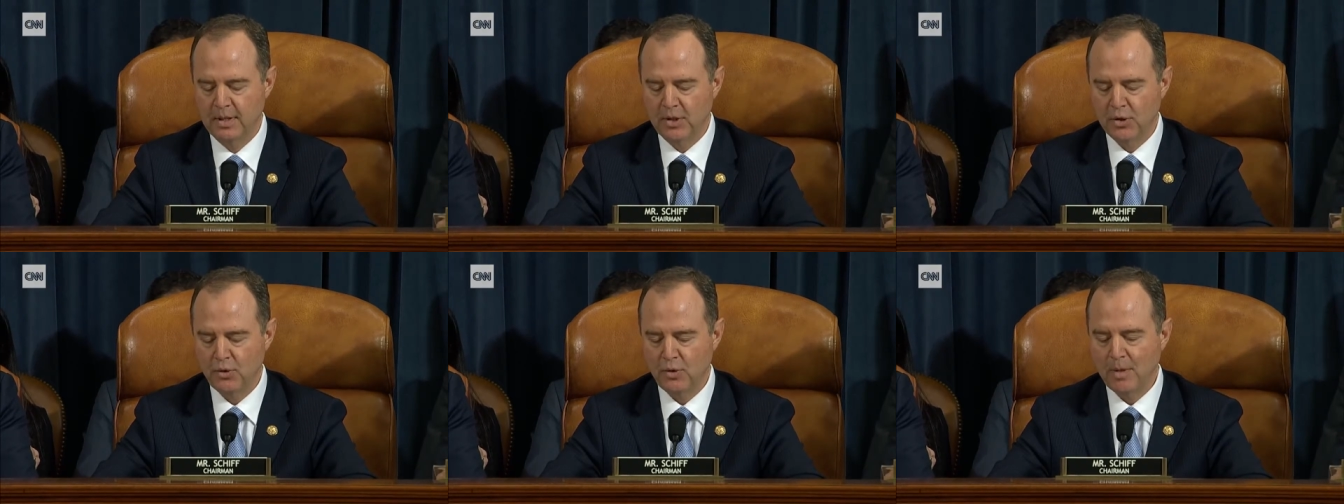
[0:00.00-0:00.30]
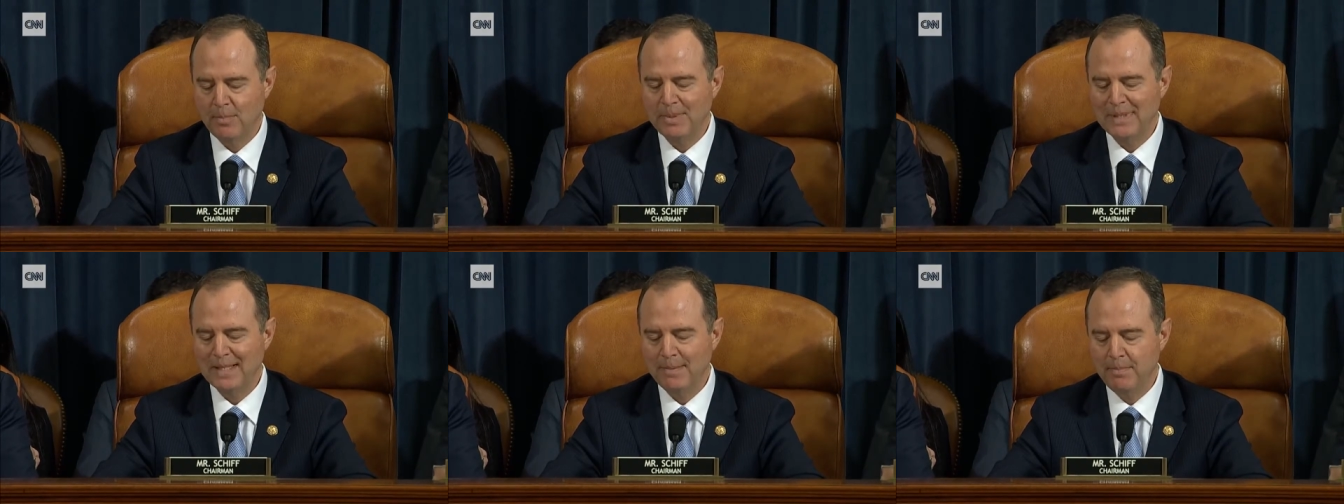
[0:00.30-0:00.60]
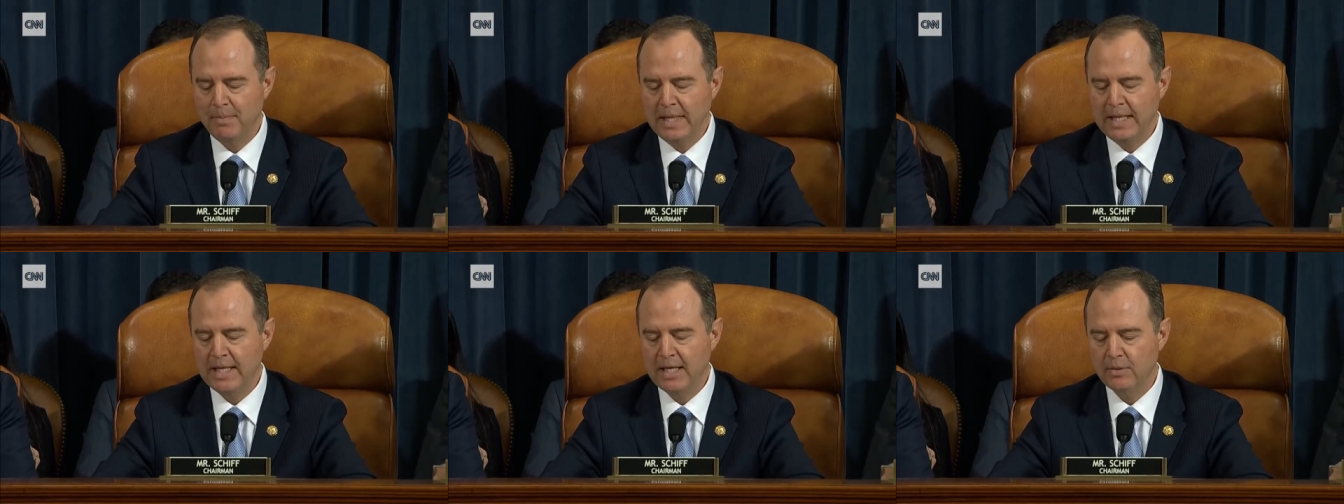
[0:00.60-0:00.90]
Trump's
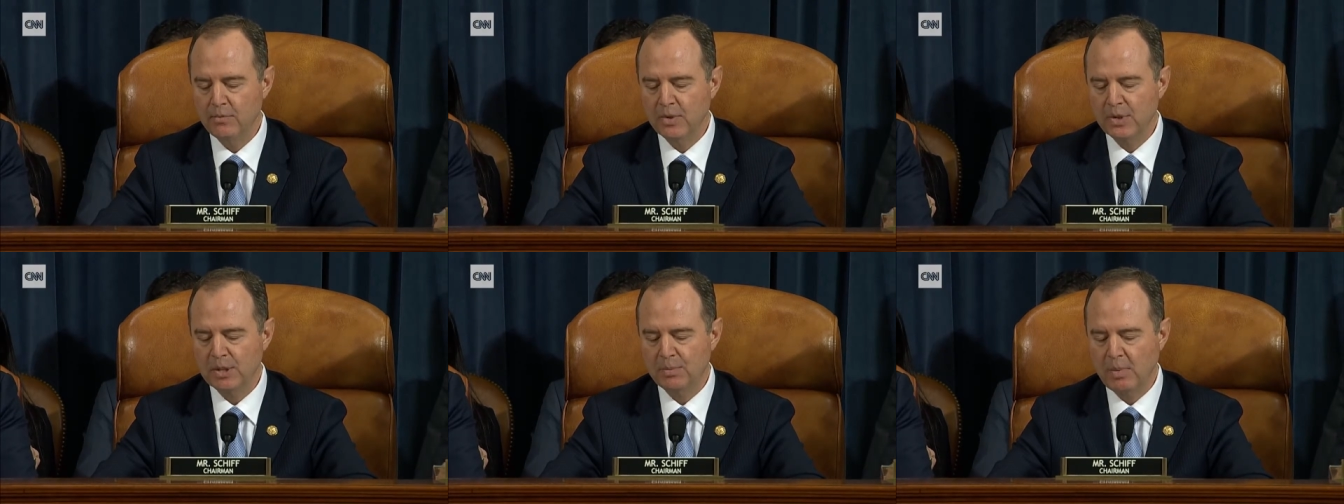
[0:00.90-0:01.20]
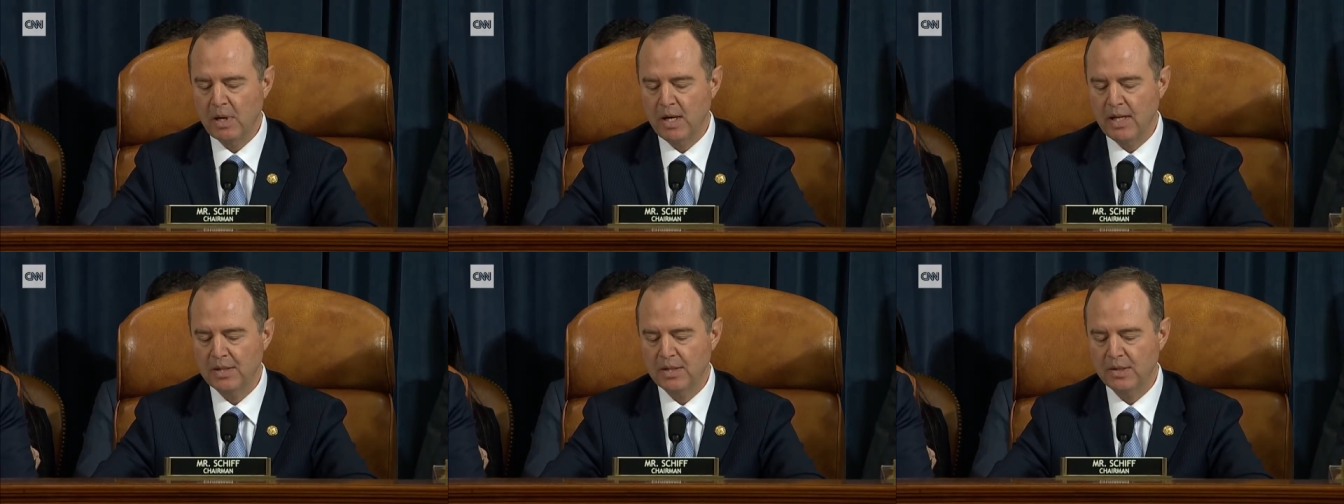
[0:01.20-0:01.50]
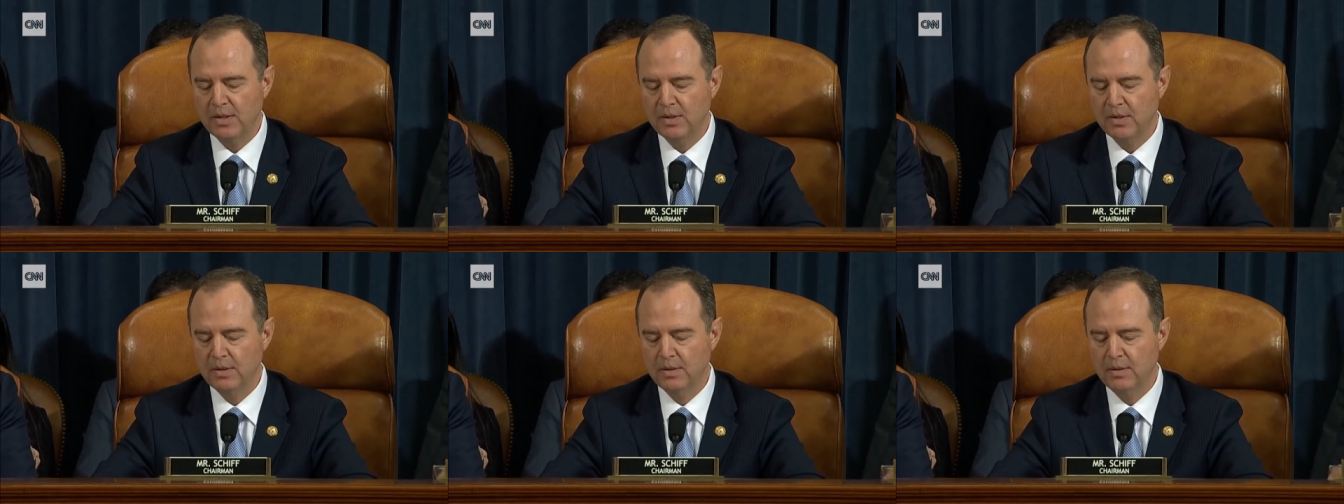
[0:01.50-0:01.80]
immediate
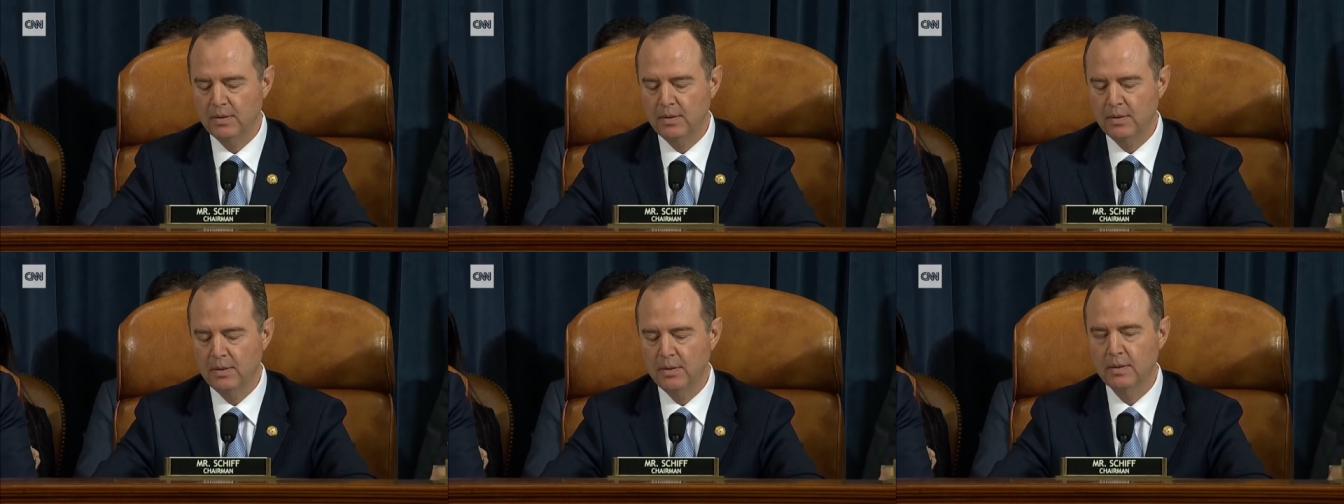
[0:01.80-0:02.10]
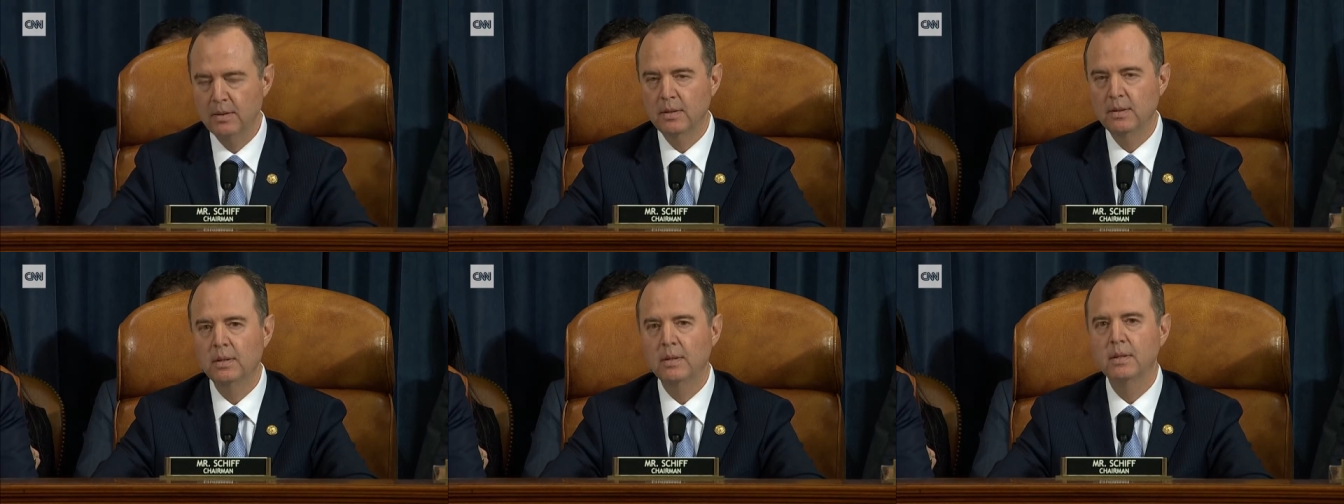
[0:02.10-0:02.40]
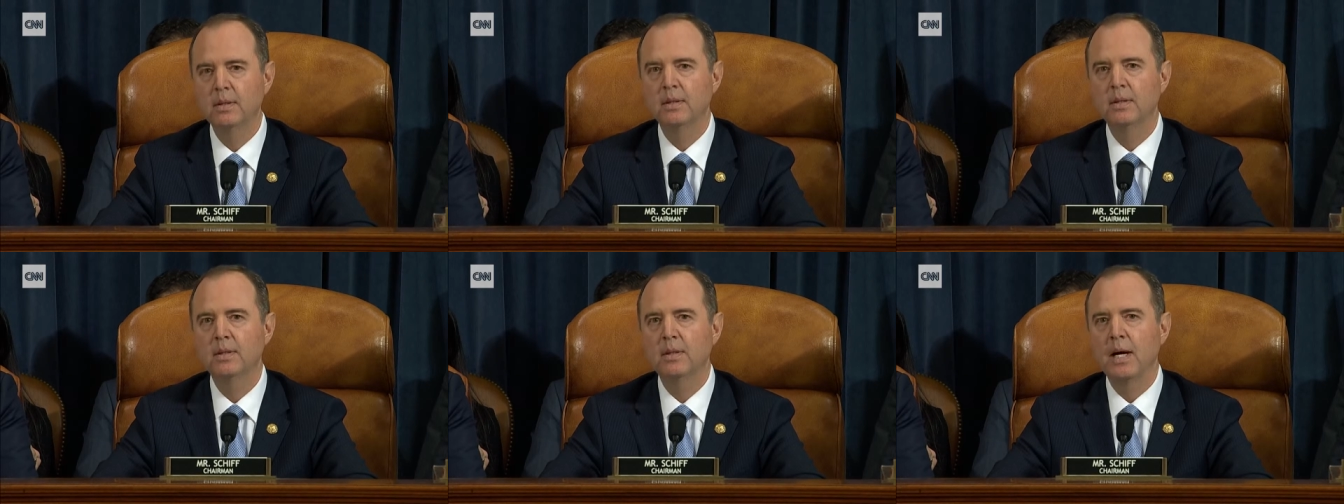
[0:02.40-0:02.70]
response,
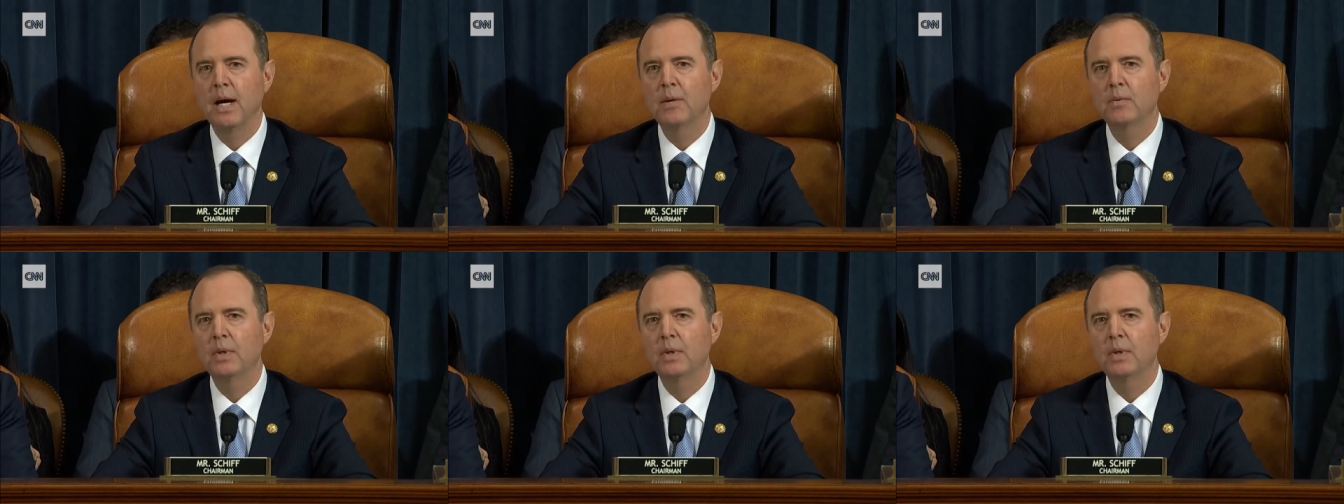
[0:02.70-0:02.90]
"I